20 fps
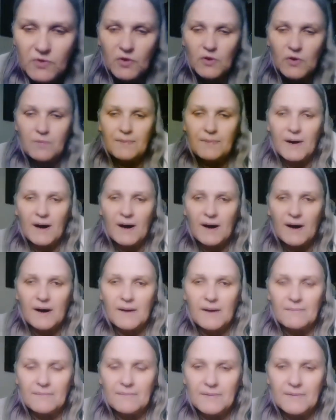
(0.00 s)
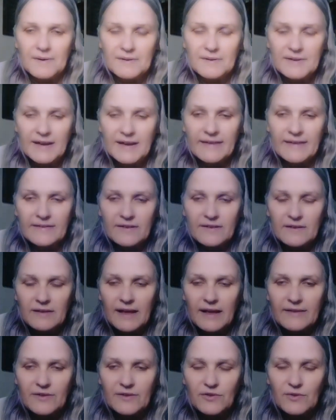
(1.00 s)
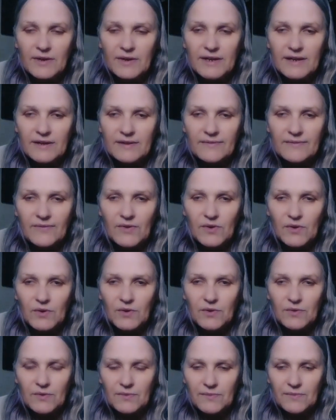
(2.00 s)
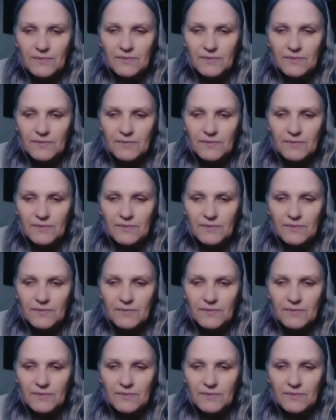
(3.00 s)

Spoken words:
or palm? Let's do a little vote.